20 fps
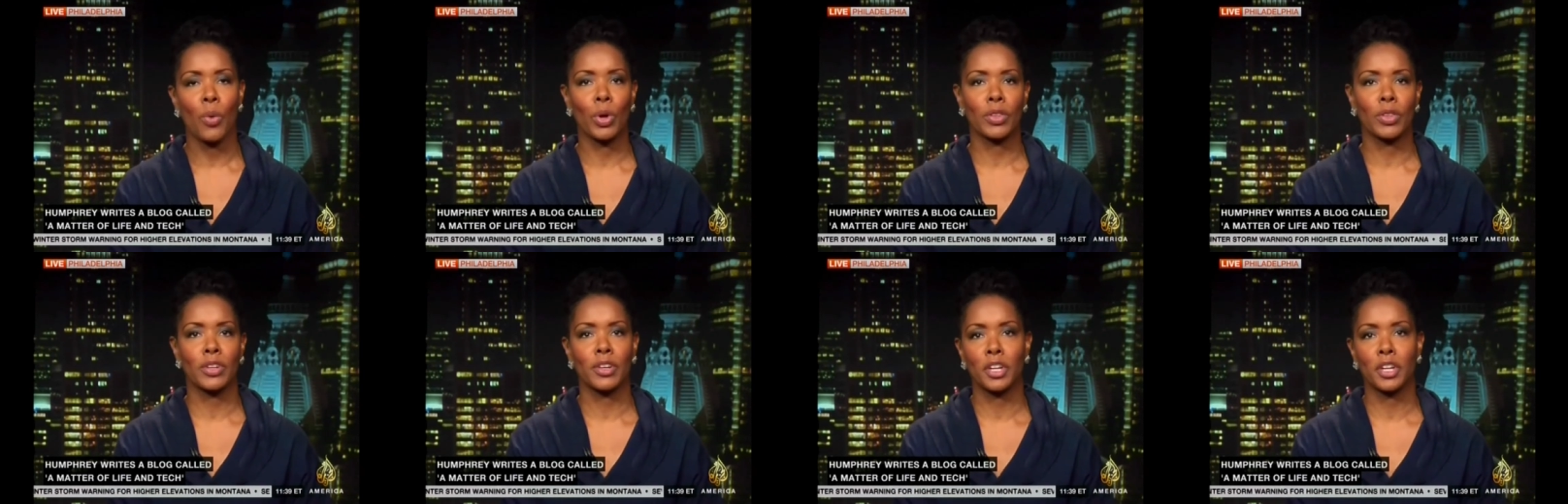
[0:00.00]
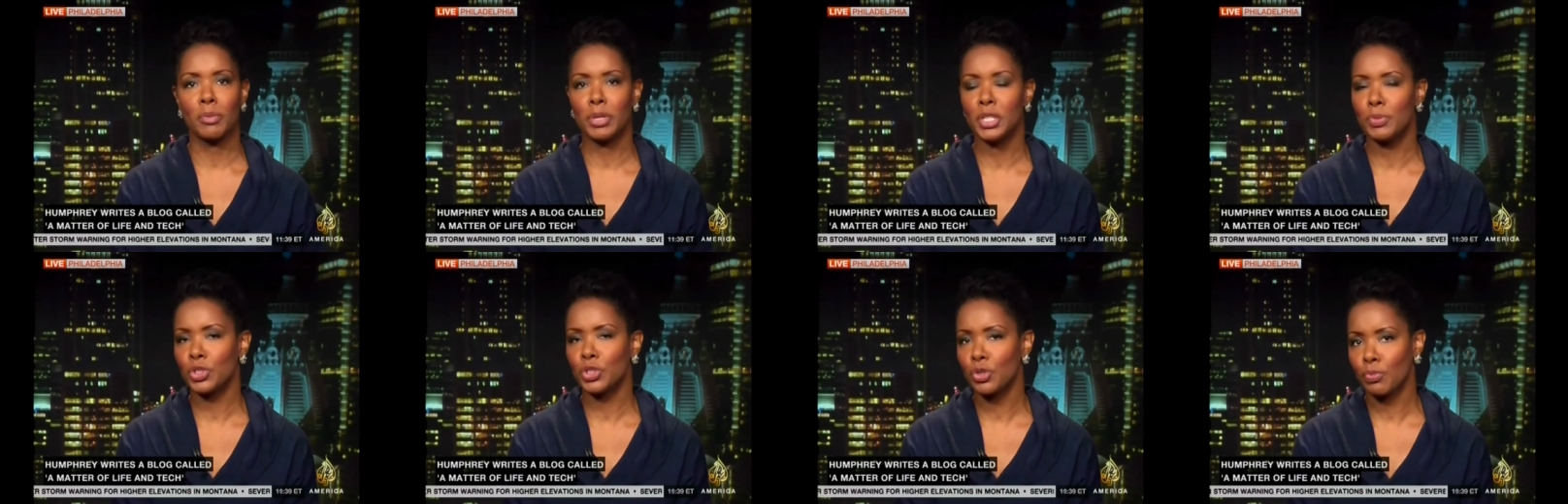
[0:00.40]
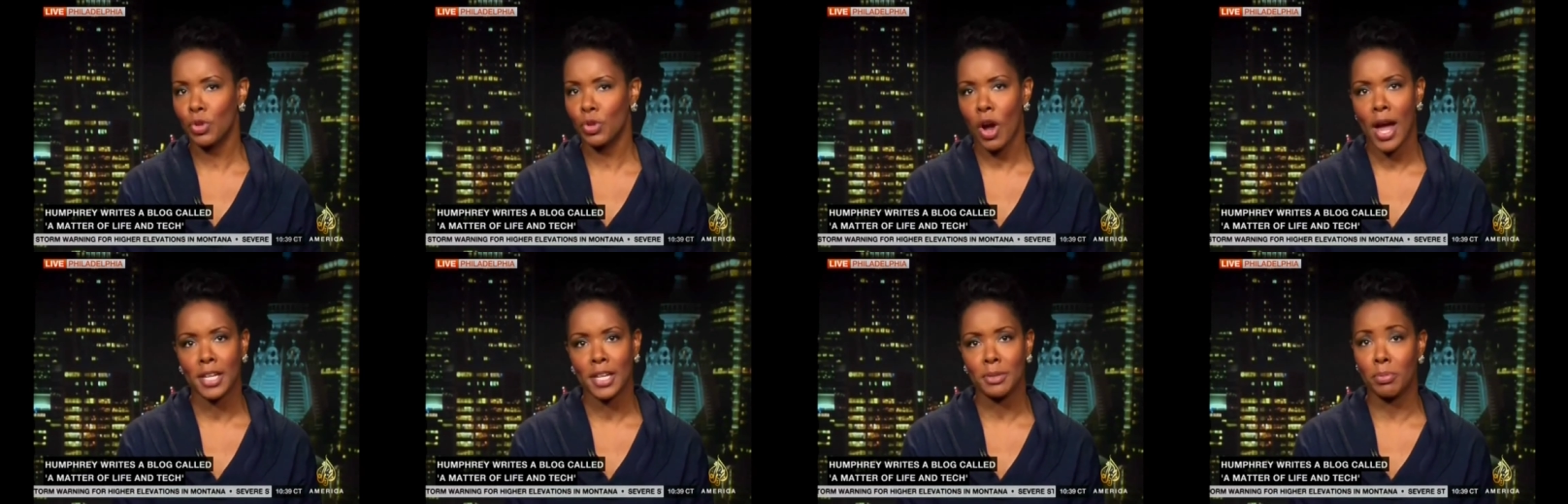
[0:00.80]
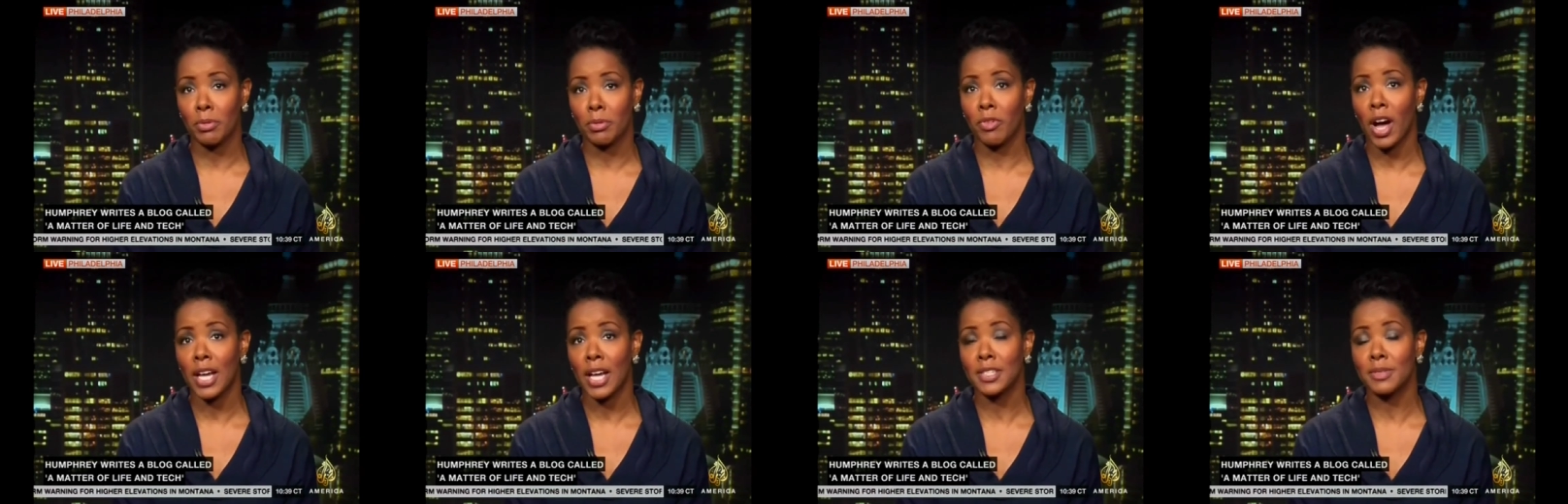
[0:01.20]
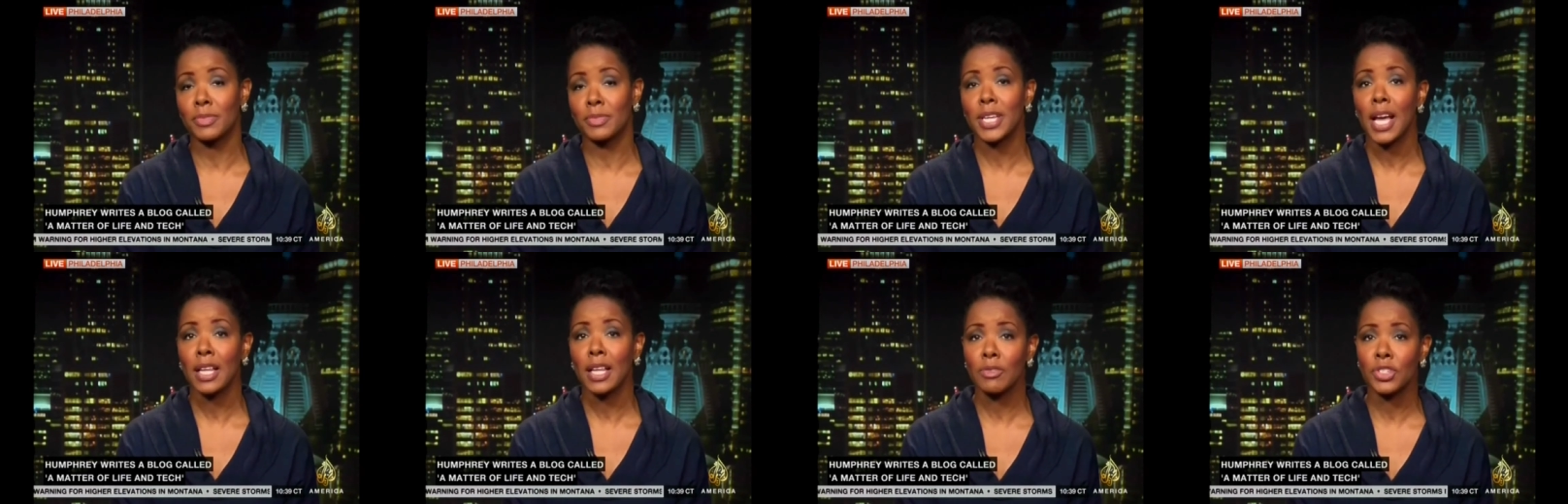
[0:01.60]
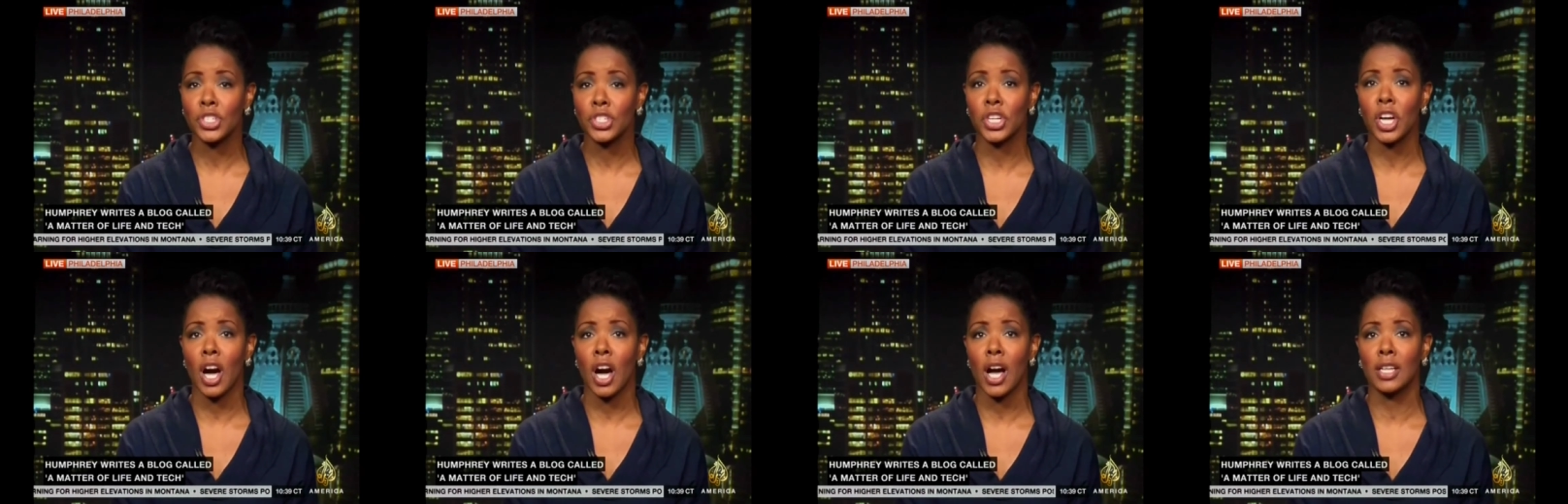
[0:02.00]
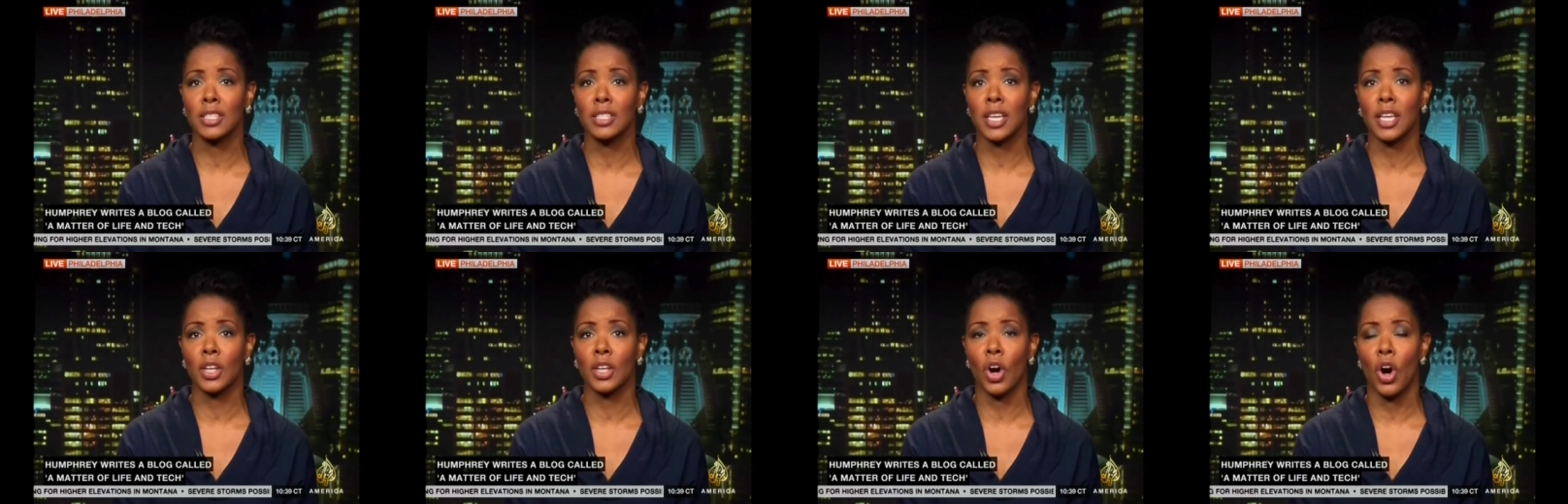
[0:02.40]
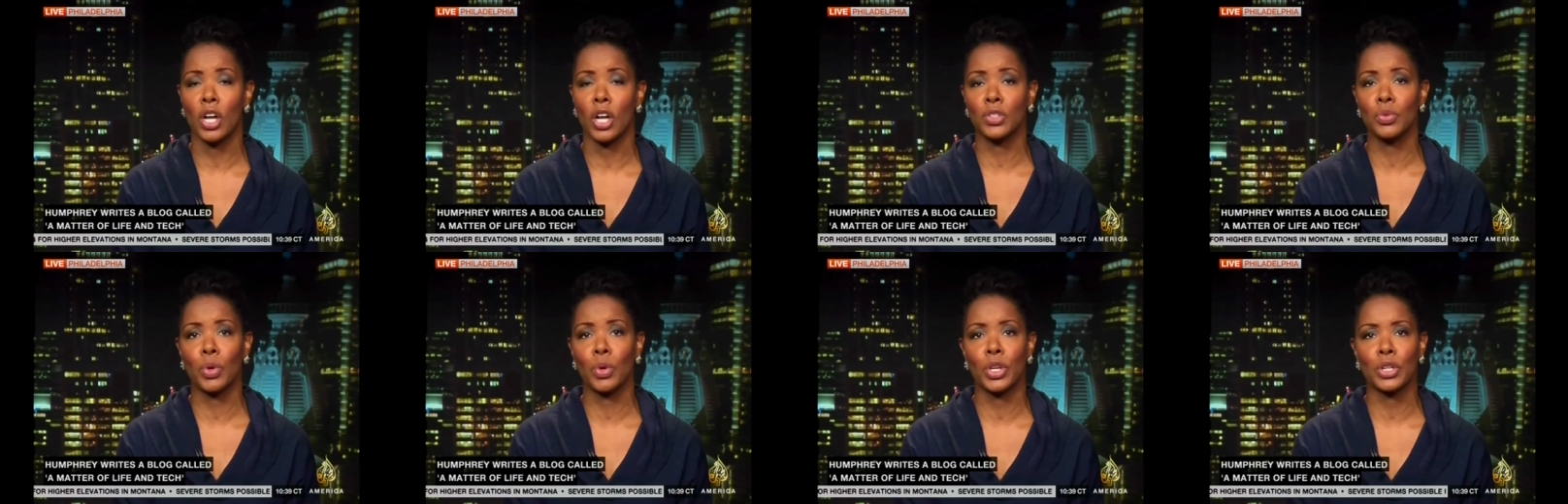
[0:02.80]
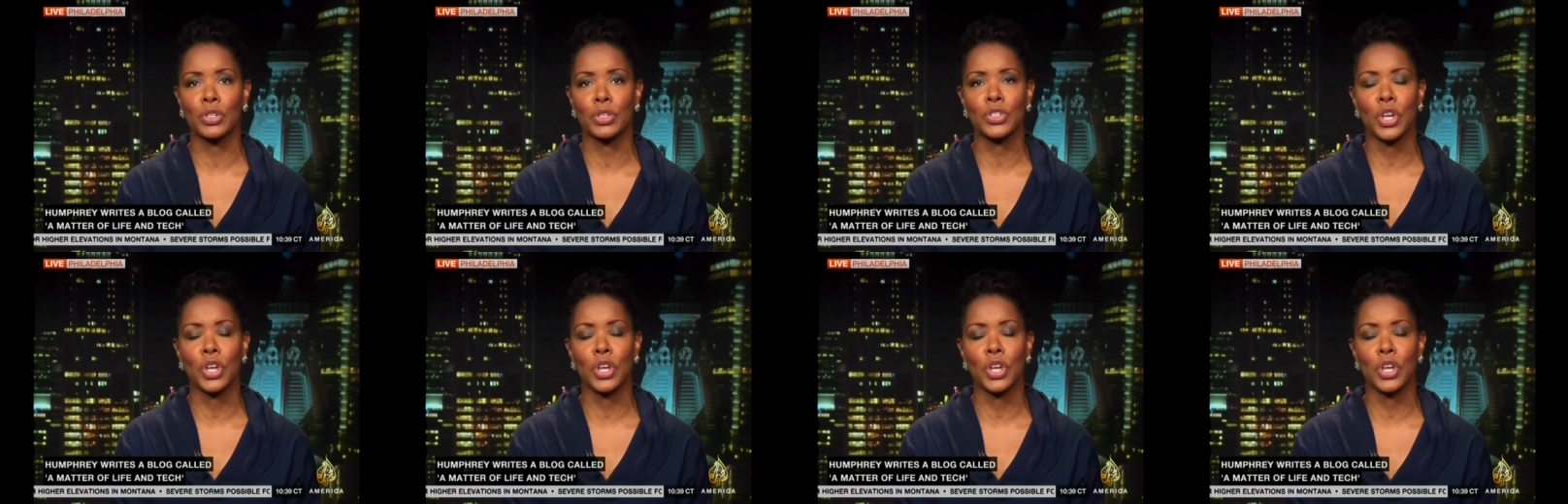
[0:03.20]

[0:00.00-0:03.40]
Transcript: where they're going to be trying to provide some television content on Twitter.